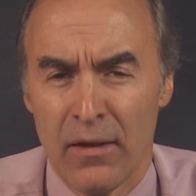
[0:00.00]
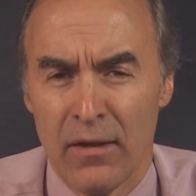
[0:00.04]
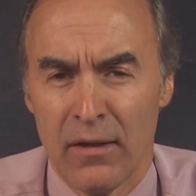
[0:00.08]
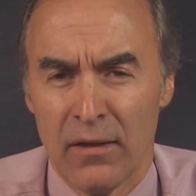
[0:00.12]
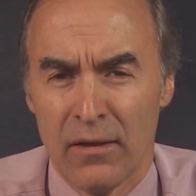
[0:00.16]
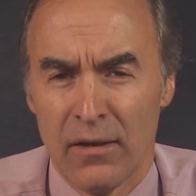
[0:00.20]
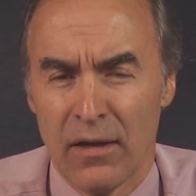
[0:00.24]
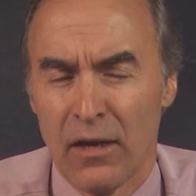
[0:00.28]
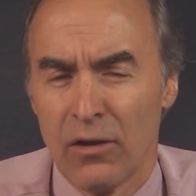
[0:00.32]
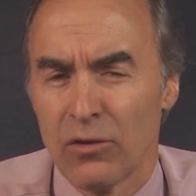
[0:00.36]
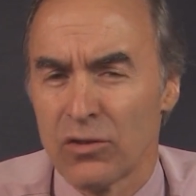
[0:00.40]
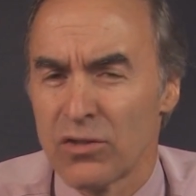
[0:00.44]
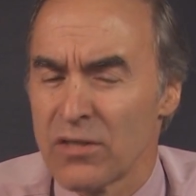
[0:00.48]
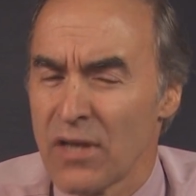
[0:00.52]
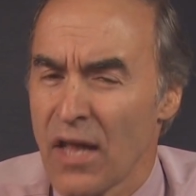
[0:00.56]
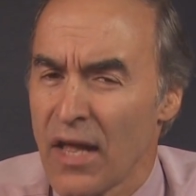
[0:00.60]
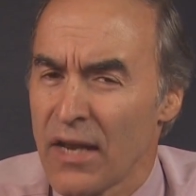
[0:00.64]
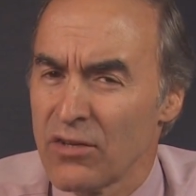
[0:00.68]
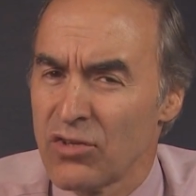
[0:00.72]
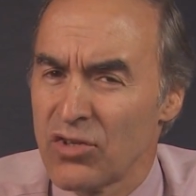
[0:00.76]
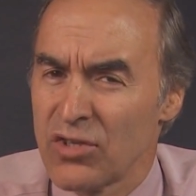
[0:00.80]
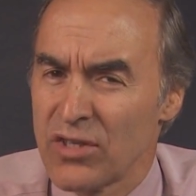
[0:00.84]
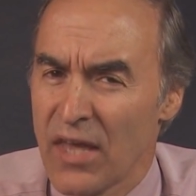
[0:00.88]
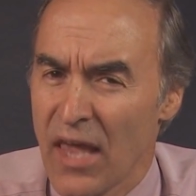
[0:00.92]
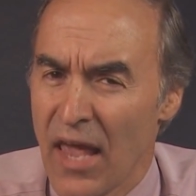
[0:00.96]
Now, it's not a
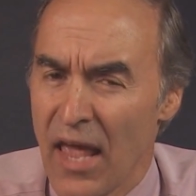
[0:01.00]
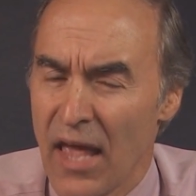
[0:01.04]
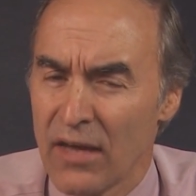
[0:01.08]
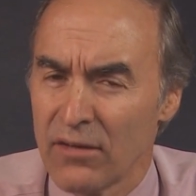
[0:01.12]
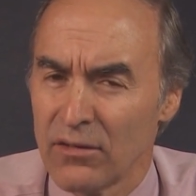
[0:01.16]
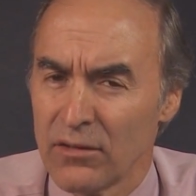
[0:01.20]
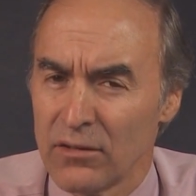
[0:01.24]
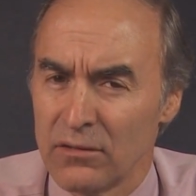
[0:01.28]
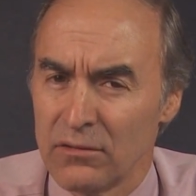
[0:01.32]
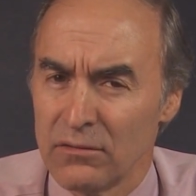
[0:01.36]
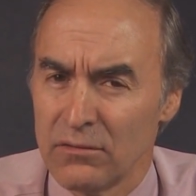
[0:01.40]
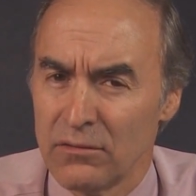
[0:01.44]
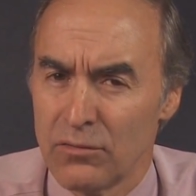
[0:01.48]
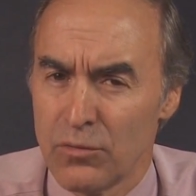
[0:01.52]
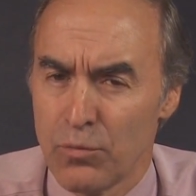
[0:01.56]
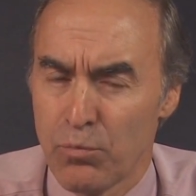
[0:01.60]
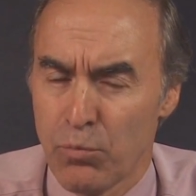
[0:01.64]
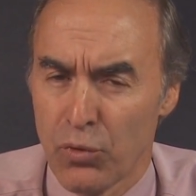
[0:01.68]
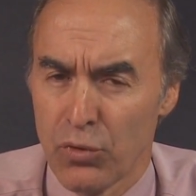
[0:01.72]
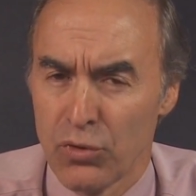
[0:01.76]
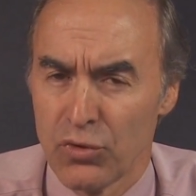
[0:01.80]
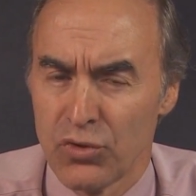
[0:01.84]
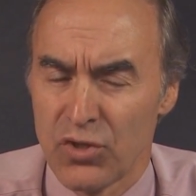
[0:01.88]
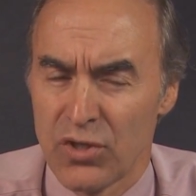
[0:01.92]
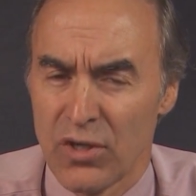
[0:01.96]
scandal
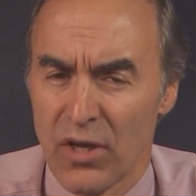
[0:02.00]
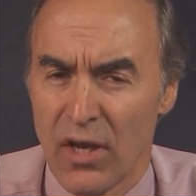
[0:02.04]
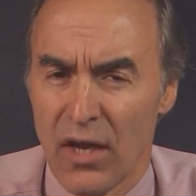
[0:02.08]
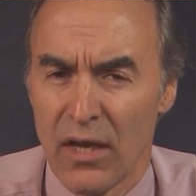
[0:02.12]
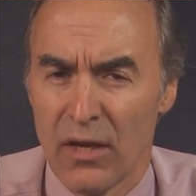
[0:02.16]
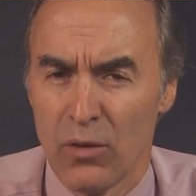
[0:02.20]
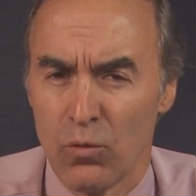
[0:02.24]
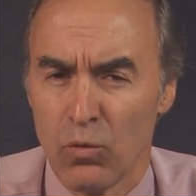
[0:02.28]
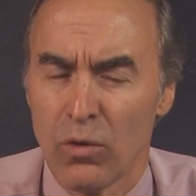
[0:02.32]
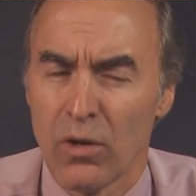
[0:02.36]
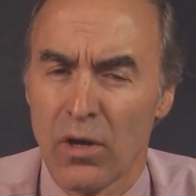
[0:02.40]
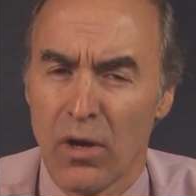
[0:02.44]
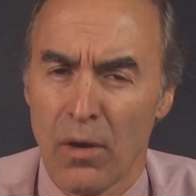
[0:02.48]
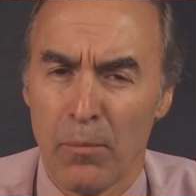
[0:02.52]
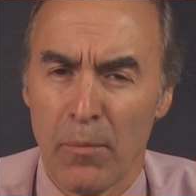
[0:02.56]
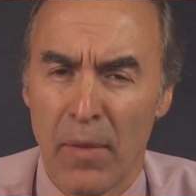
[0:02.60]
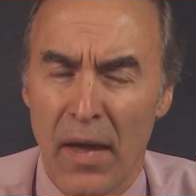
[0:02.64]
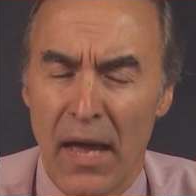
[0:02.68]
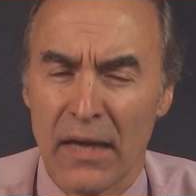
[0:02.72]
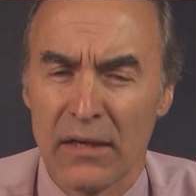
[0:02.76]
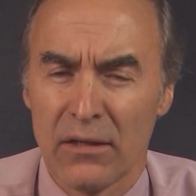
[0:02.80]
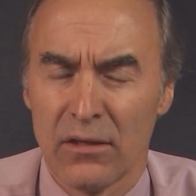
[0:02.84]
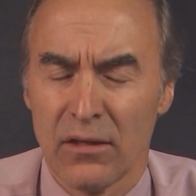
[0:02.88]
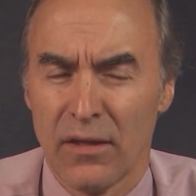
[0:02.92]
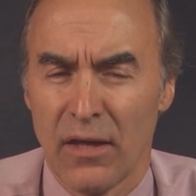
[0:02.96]
per se, and we'll come
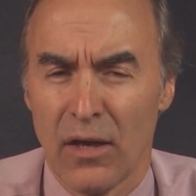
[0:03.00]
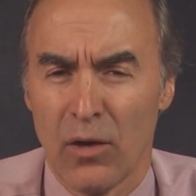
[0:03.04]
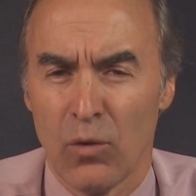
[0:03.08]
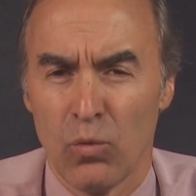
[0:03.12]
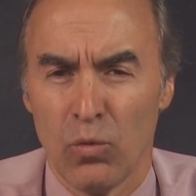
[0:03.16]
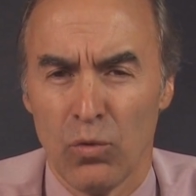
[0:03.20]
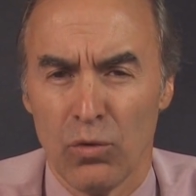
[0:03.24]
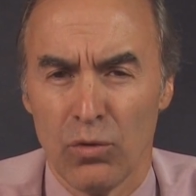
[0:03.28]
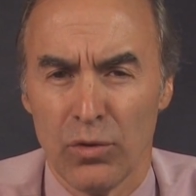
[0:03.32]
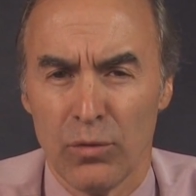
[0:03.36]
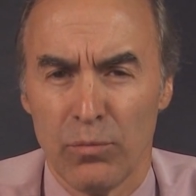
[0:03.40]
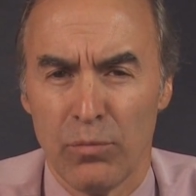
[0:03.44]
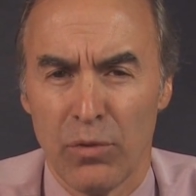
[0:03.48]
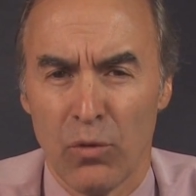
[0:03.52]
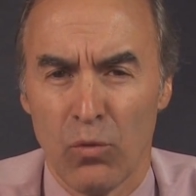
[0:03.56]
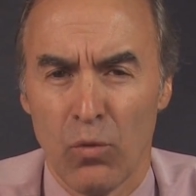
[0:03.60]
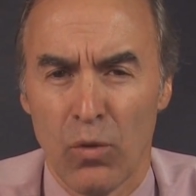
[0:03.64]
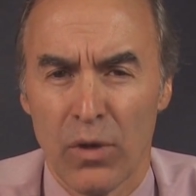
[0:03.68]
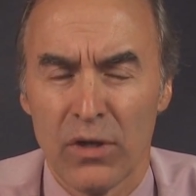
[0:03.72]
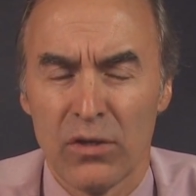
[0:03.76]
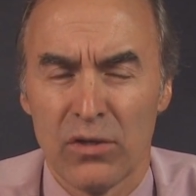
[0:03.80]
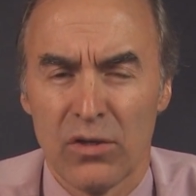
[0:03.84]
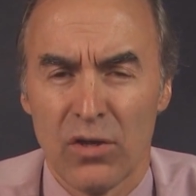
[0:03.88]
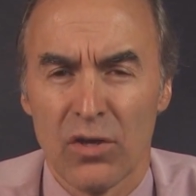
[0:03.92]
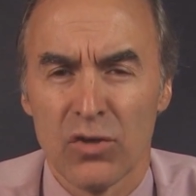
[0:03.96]
back to that word, but what
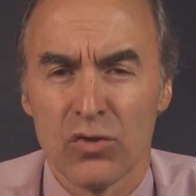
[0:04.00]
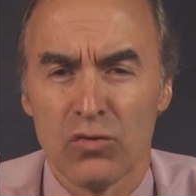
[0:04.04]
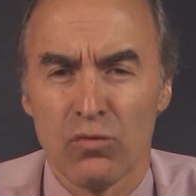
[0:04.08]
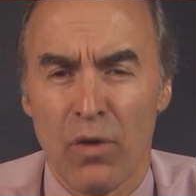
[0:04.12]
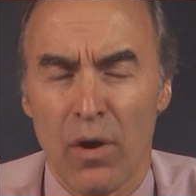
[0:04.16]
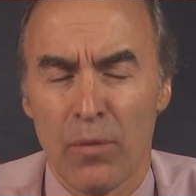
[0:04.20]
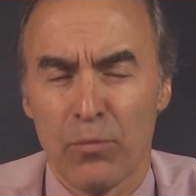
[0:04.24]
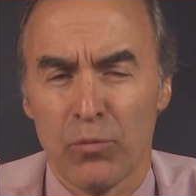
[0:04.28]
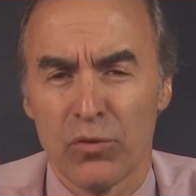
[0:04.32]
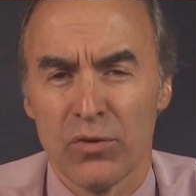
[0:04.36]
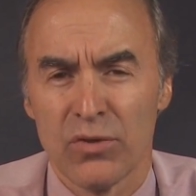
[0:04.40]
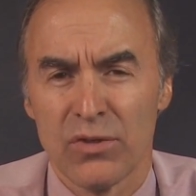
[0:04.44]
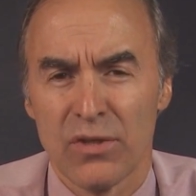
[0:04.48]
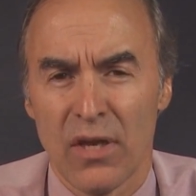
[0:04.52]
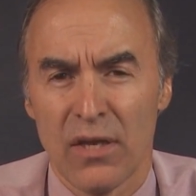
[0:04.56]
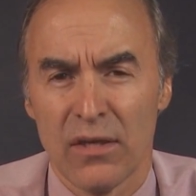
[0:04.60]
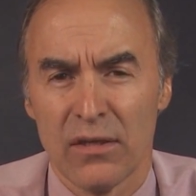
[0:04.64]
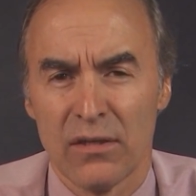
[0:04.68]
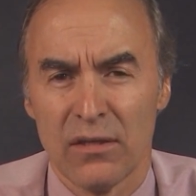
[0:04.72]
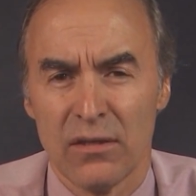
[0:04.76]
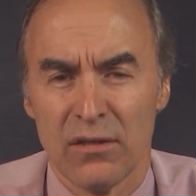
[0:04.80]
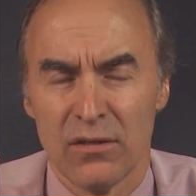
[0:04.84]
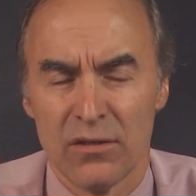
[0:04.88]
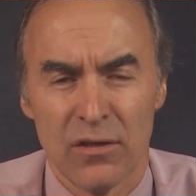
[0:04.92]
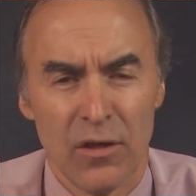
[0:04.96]
it does represent
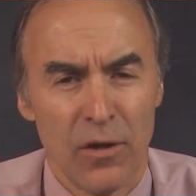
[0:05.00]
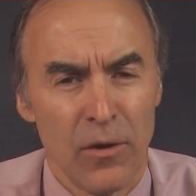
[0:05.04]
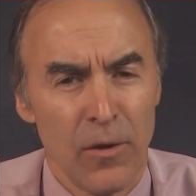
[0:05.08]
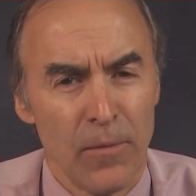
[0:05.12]
is